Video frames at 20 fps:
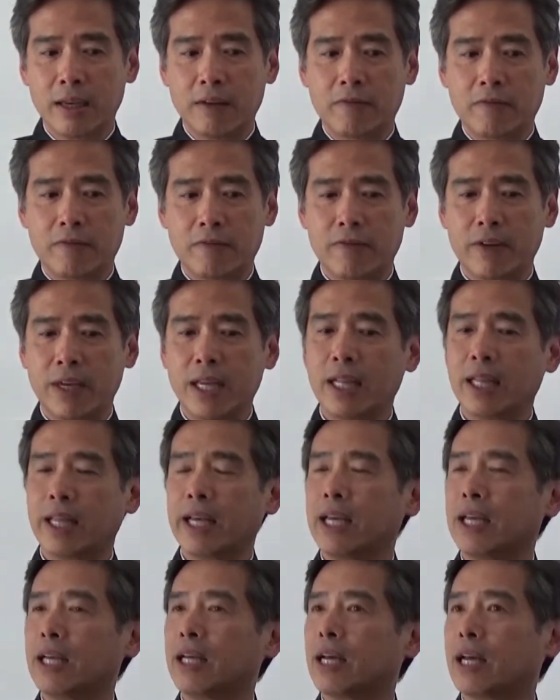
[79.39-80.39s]

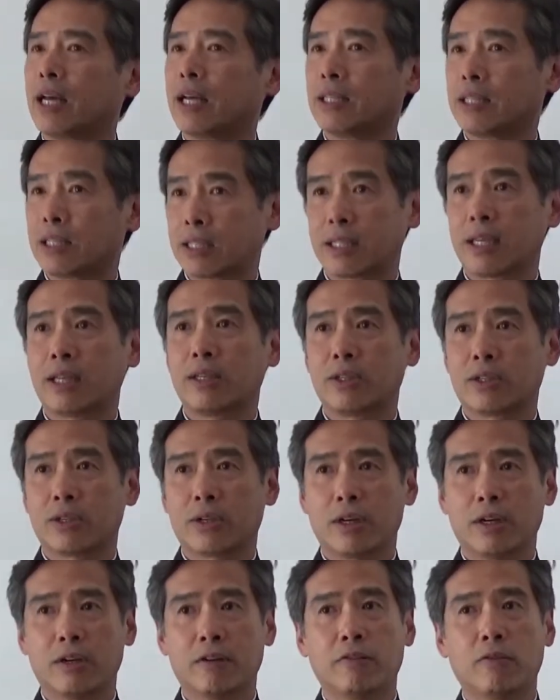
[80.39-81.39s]
feeling and
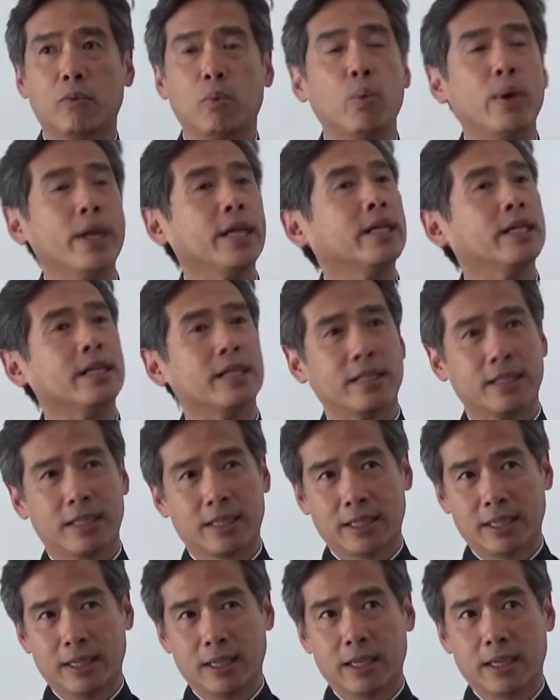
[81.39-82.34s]
sense of wind